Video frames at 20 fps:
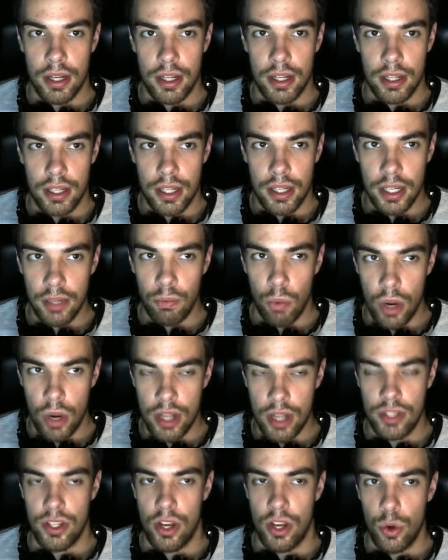in
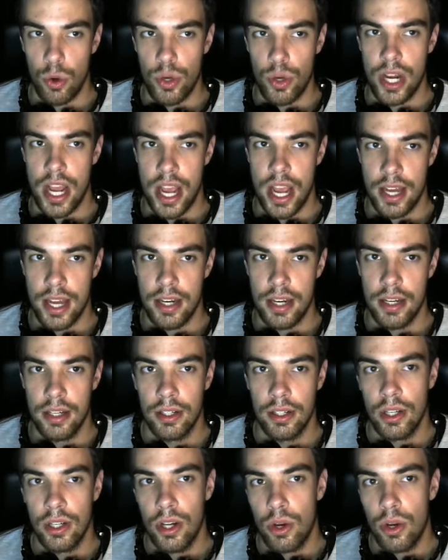one's own head
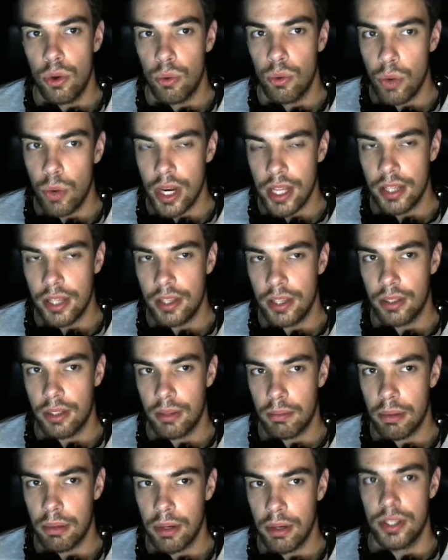with
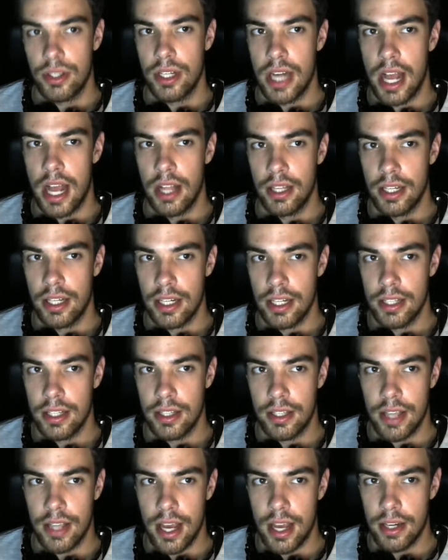personalities
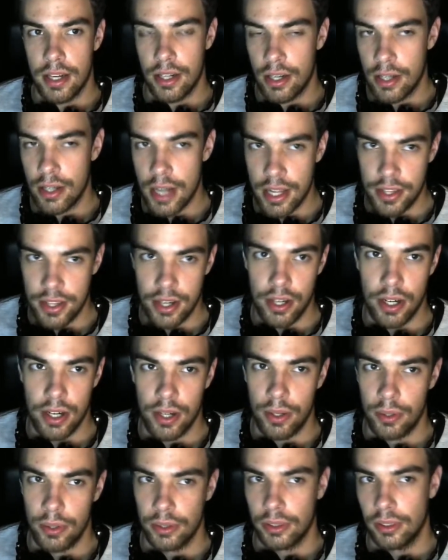that are not their
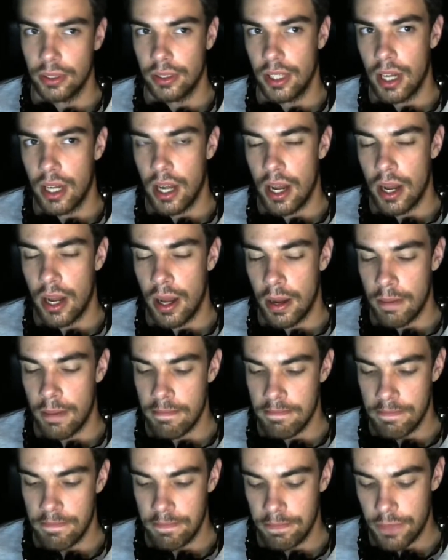own.
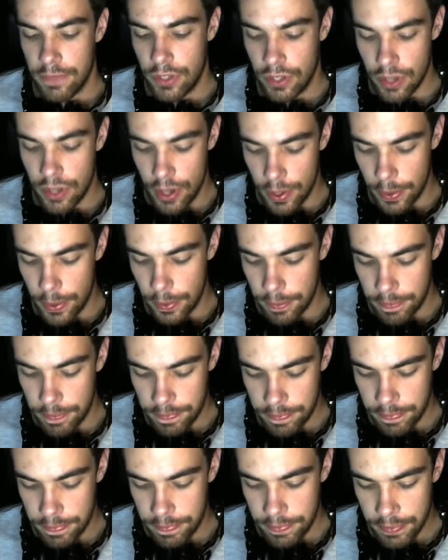So
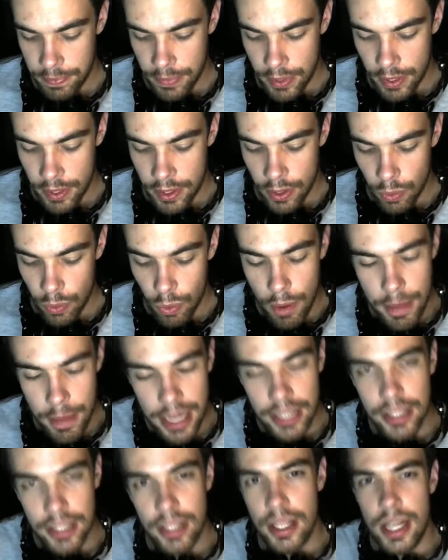what makes
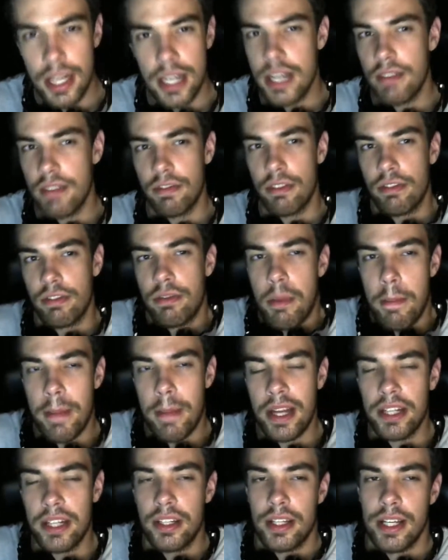this any different from a
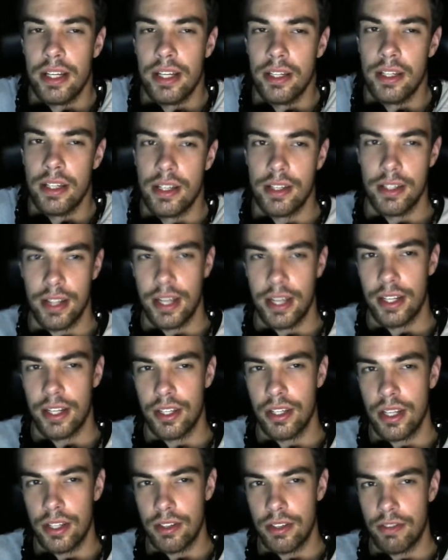mental illness like
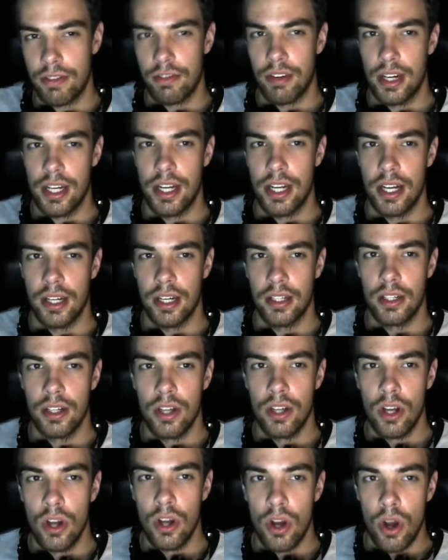schizophrenia,
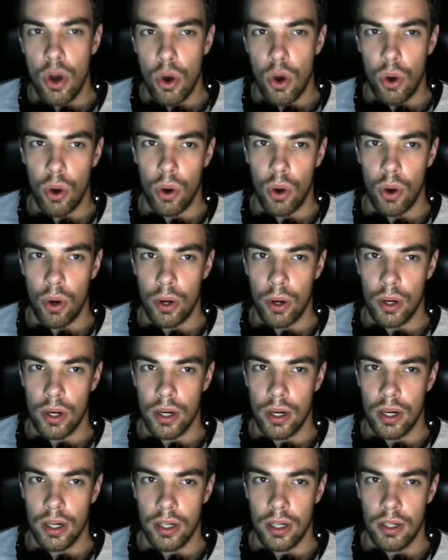
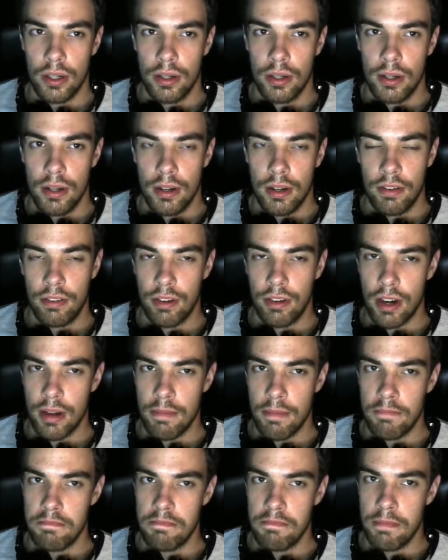or
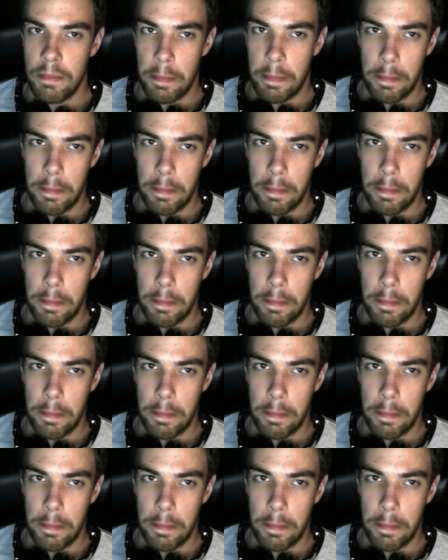from